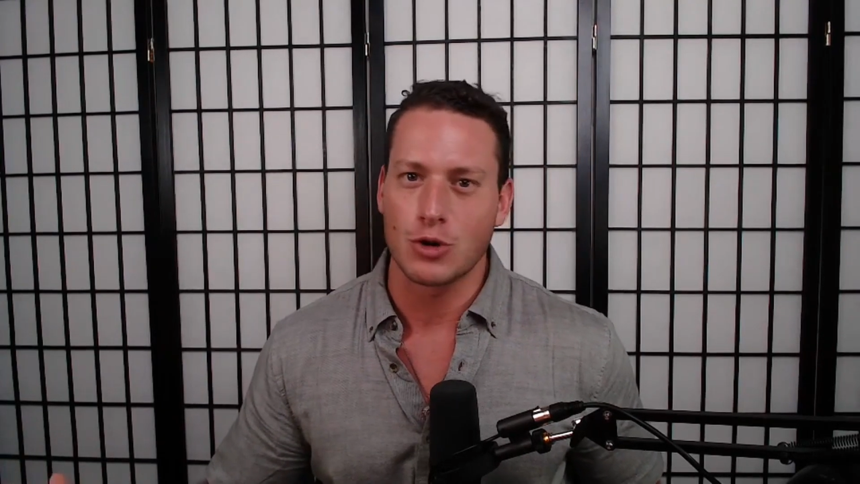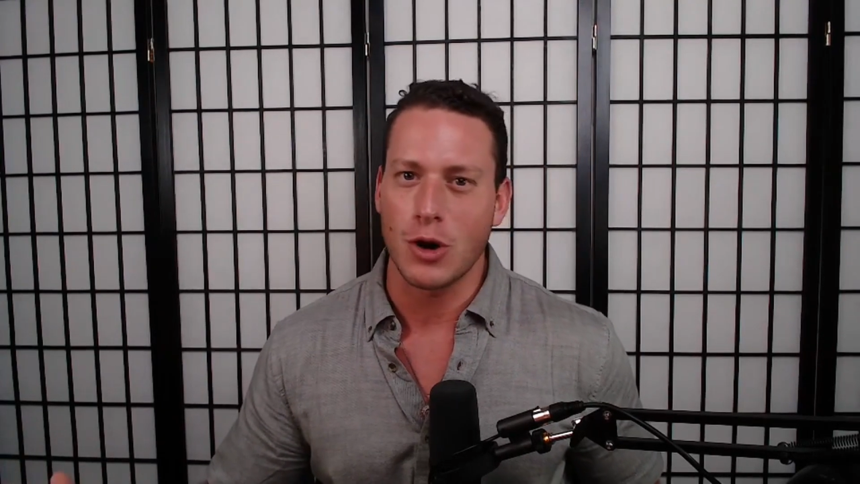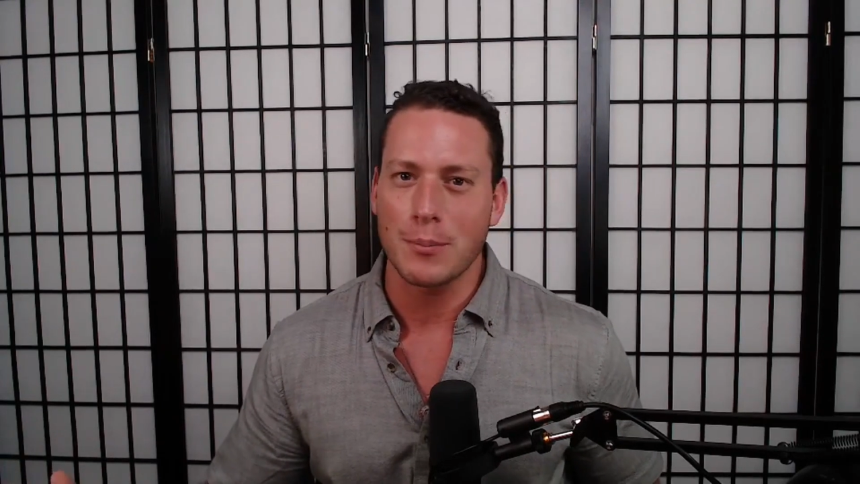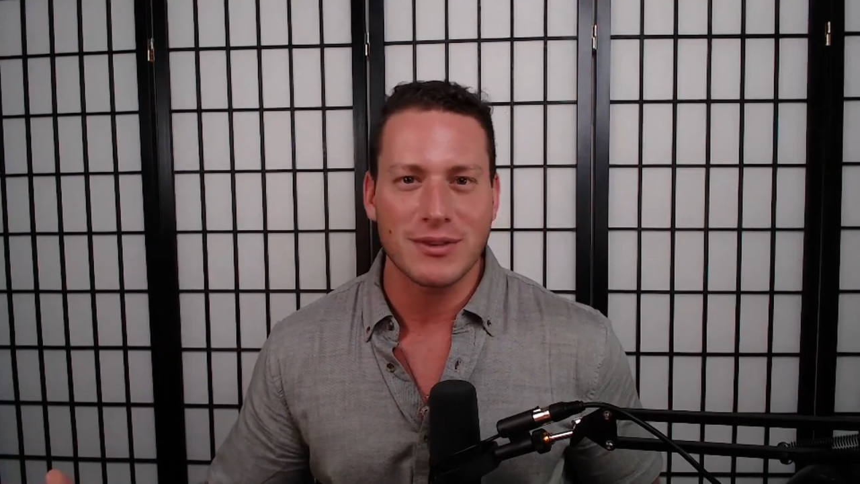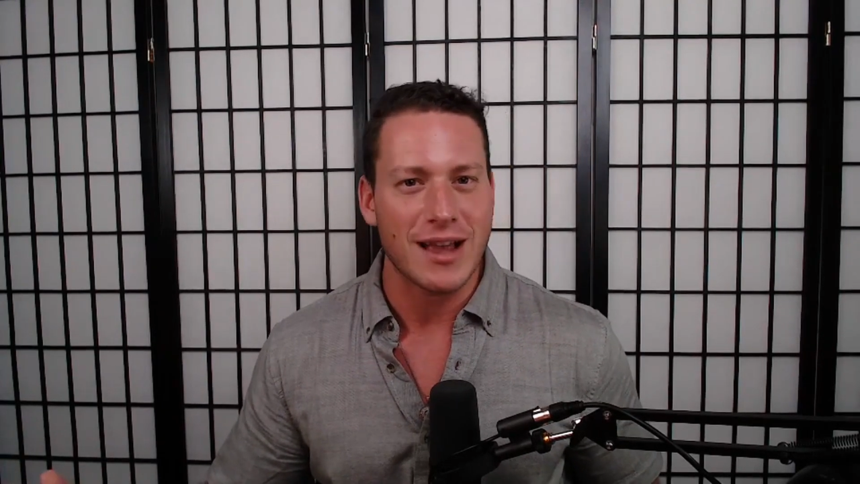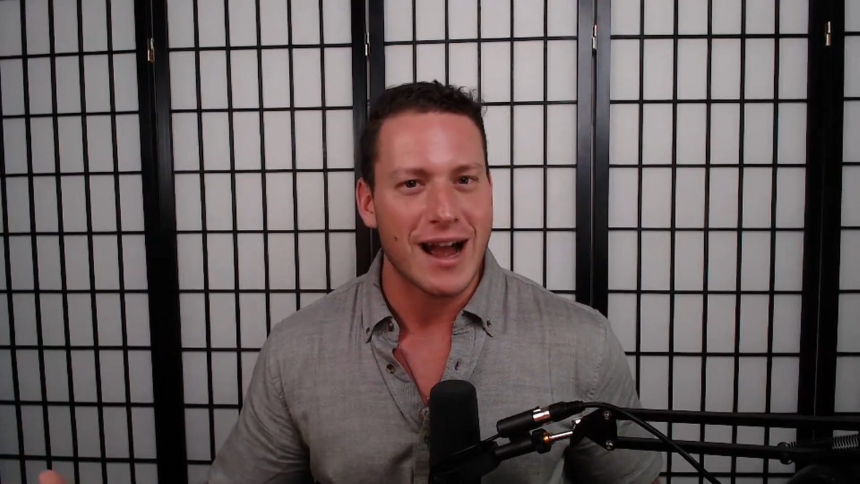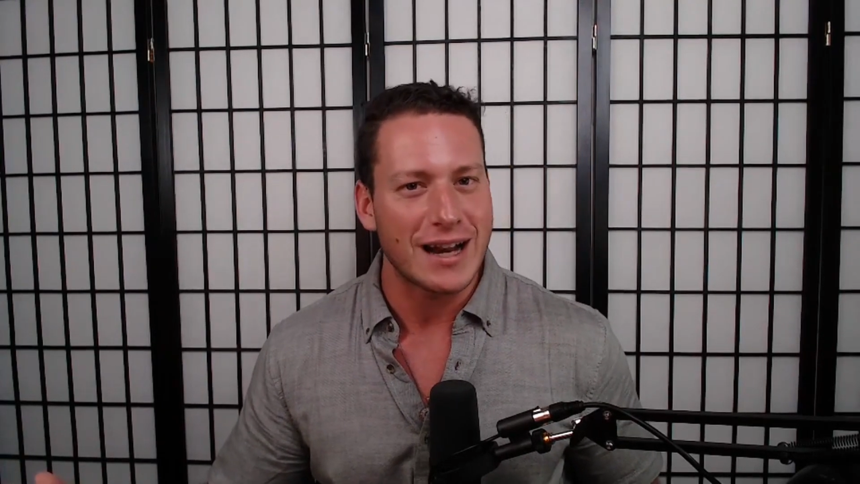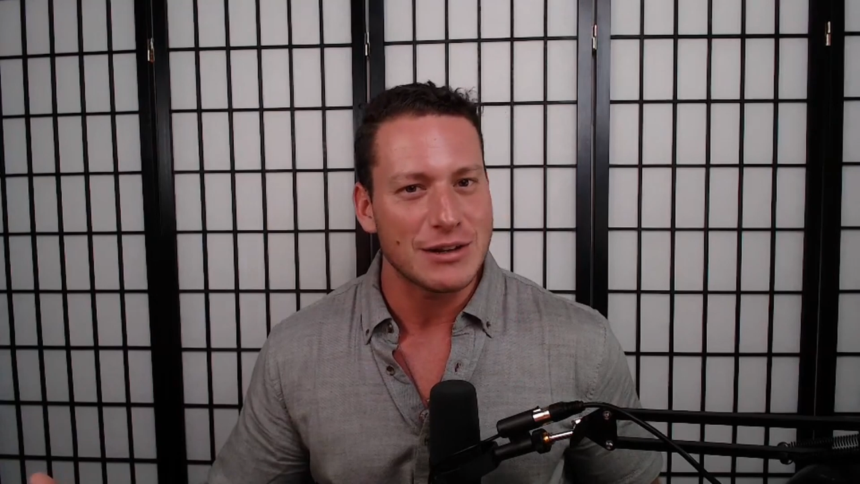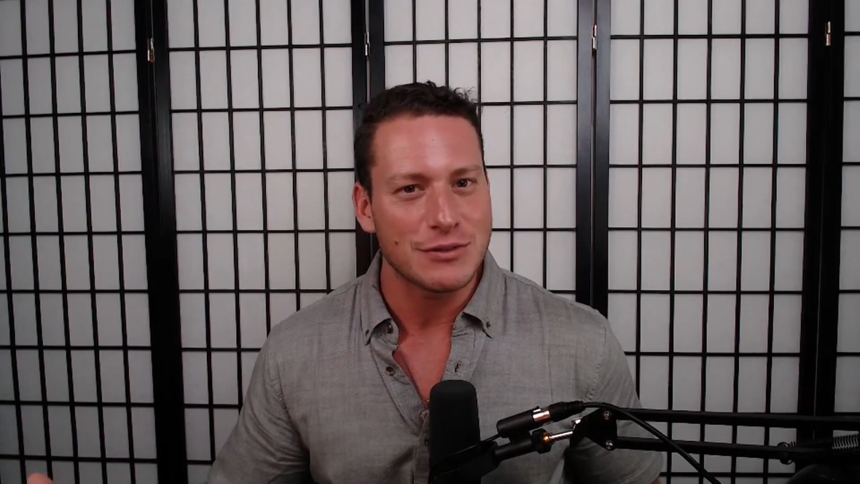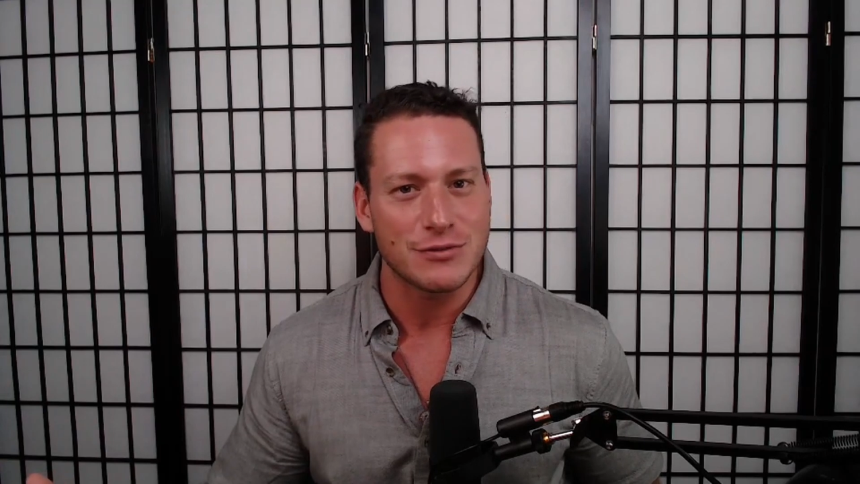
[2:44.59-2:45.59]
Trump is
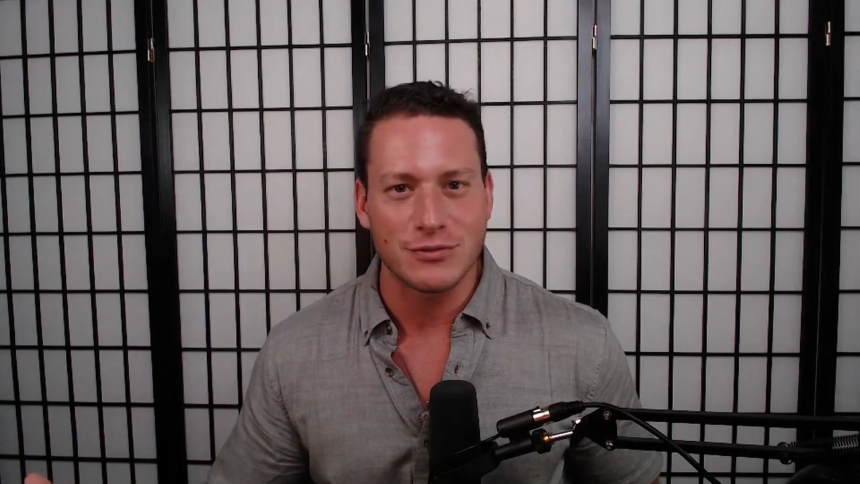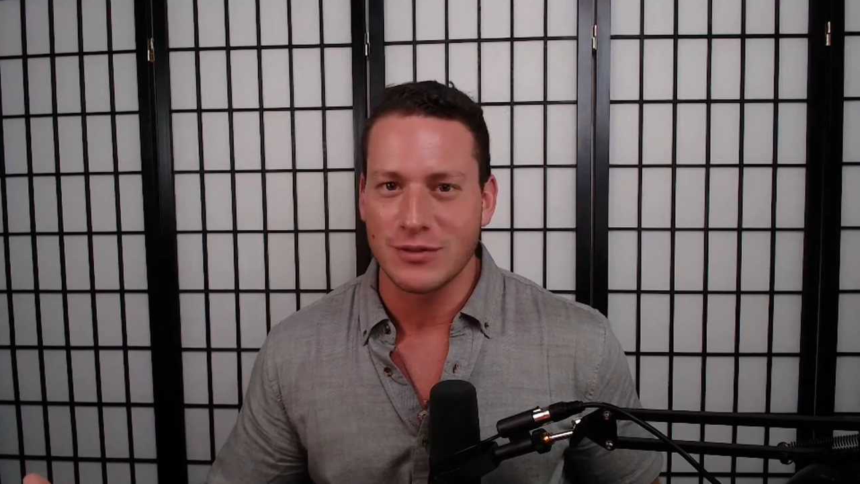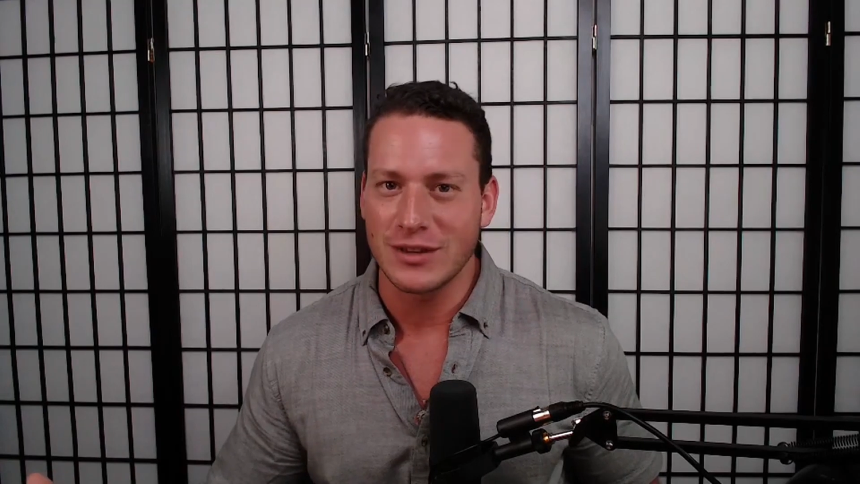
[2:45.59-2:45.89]
kind of,